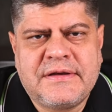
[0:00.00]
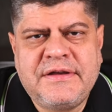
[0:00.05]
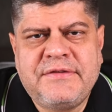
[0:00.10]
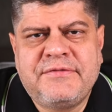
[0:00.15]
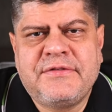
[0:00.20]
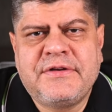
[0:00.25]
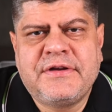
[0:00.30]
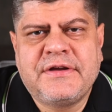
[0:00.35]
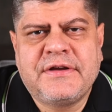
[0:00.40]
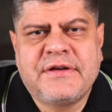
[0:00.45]

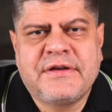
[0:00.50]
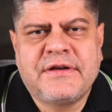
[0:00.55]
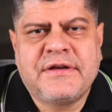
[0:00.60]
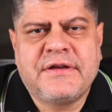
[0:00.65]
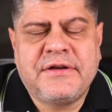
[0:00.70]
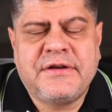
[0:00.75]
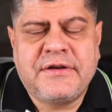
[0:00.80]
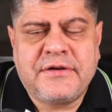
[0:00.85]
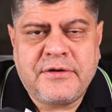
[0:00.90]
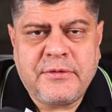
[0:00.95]
evening in
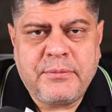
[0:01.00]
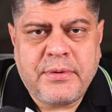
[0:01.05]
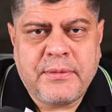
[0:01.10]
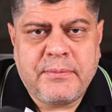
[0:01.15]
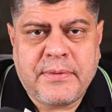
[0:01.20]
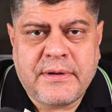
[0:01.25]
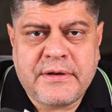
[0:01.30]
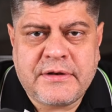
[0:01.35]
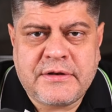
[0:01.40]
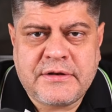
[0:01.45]
Europe.
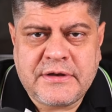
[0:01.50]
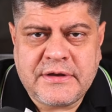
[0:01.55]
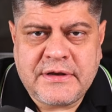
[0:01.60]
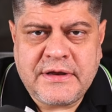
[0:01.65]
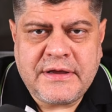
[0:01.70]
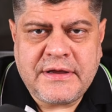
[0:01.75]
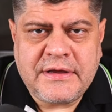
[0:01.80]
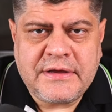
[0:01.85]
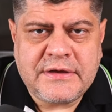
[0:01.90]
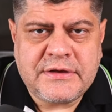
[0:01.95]
But
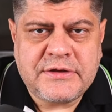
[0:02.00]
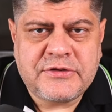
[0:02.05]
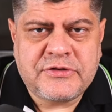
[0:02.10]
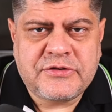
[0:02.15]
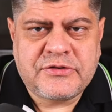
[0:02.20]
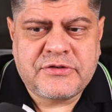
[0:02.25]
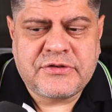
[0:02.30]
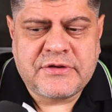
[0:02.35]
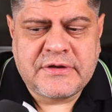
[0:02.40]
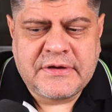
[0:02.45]
today
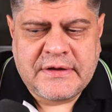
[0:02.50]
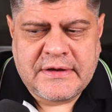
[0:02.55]
is